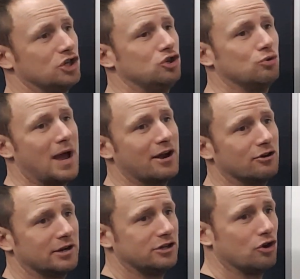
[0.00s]
you
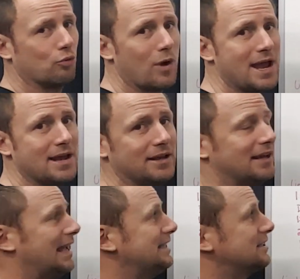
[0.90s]
enter in your weight,
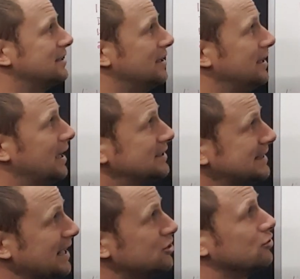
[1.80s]
it's
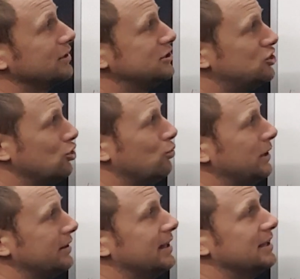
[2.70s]
essentially
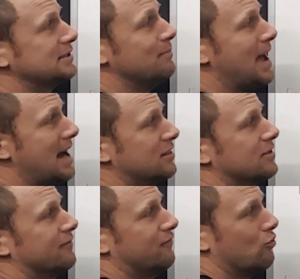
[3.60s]
doing this math
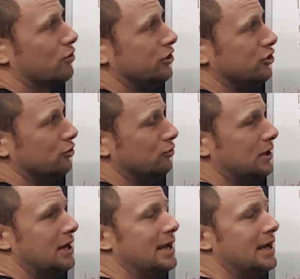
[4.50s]
for you.